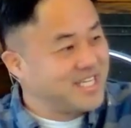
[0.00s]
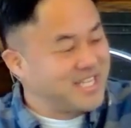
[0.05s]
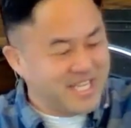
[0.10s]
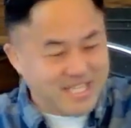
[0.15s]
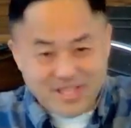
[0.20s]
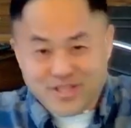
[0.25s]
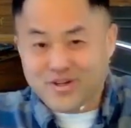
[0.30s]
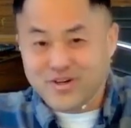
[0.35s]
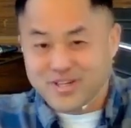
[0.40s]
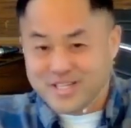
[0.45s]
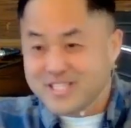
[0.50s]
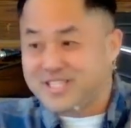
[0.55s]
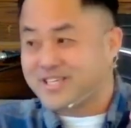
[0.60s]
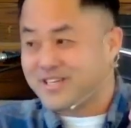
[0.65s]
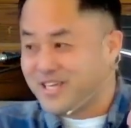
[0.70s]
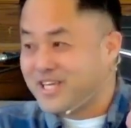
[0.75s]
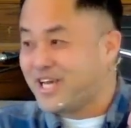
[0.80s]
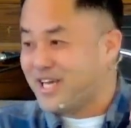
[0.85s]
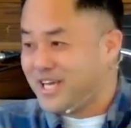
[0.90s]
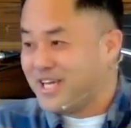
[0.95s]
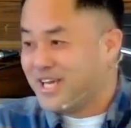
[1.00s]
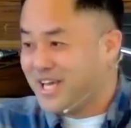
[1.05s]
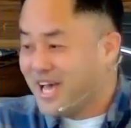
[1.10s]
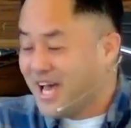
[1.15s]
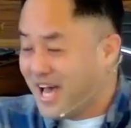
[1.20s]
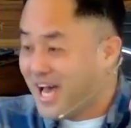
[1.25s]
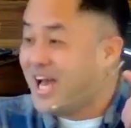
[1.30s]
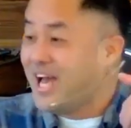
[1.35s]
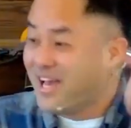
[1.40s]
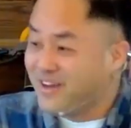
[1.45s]
that there is a
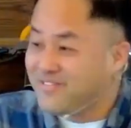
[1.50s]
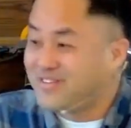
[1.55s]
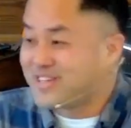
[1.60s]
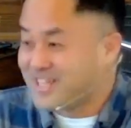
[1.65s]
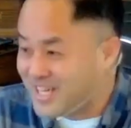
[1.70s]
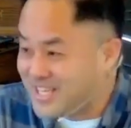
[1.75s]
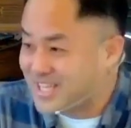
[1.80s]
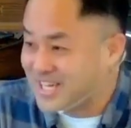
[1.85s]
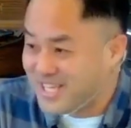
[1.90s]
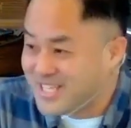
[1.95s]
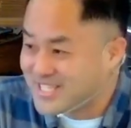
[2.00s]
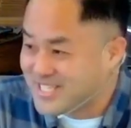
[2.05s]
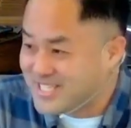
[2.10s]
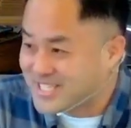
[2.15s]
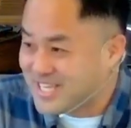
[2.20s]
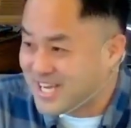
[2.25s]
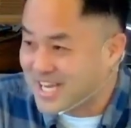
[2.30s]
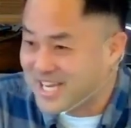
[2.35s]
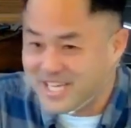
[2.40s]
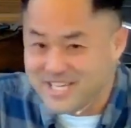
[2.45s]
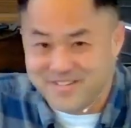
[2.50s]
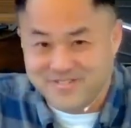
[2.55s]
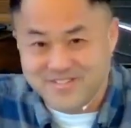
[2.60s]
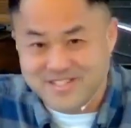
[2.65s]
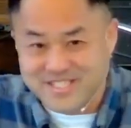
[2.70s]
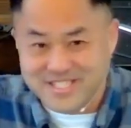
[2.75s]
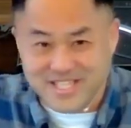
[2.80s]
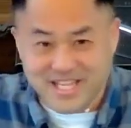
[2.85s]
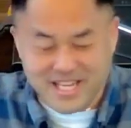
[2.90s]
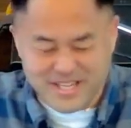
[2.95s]
heaven on the other side of
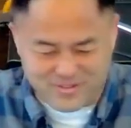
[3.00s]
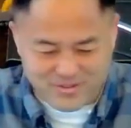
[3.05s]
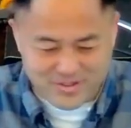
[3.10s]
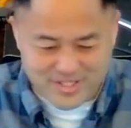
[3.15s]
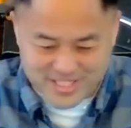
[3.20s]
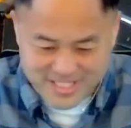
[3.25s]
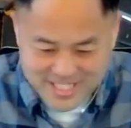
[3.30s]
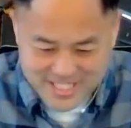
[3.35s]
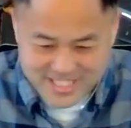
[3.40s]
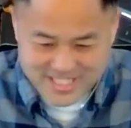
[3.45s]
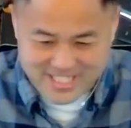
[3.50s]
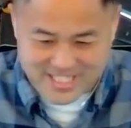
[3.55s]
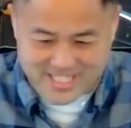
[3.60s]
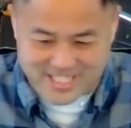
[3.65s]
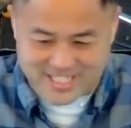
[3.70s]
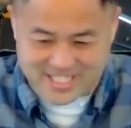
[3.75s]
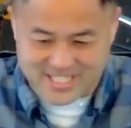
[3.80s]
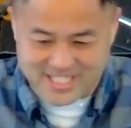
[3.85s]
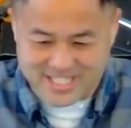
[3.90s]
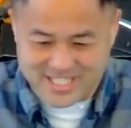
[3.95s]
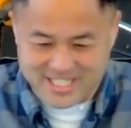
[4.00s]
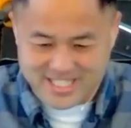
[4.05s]
this life with Jesus.